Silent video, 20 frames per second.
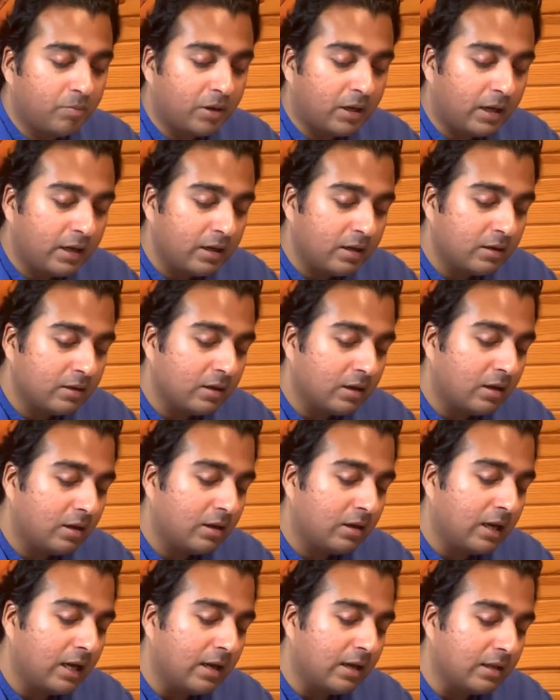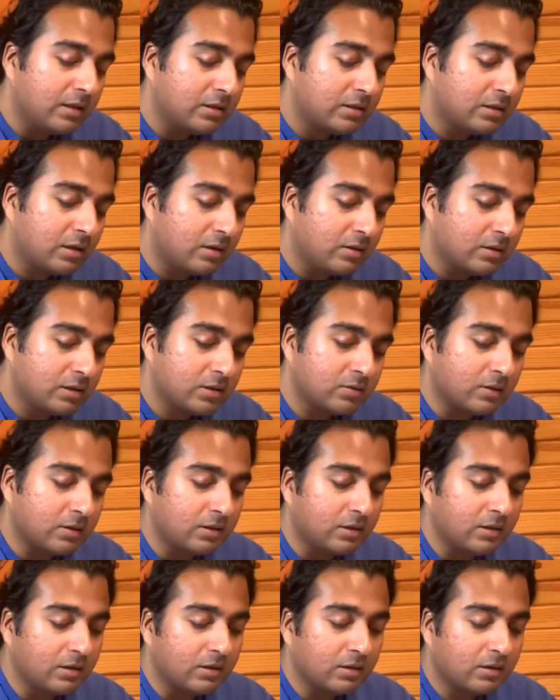Payaga and
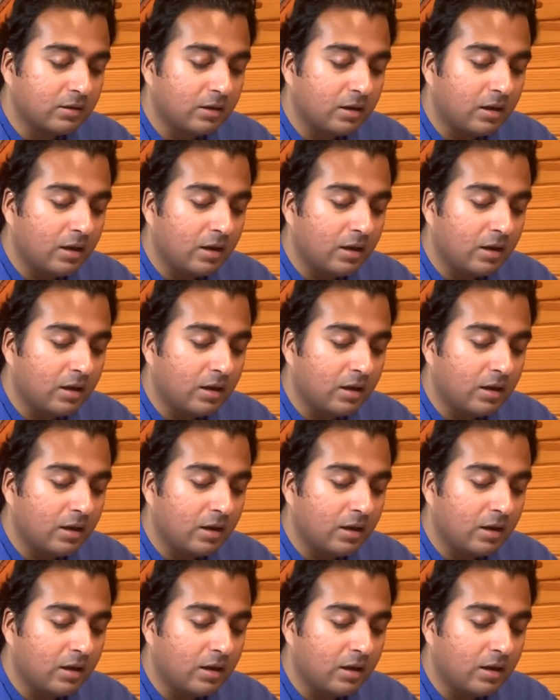Saraswati,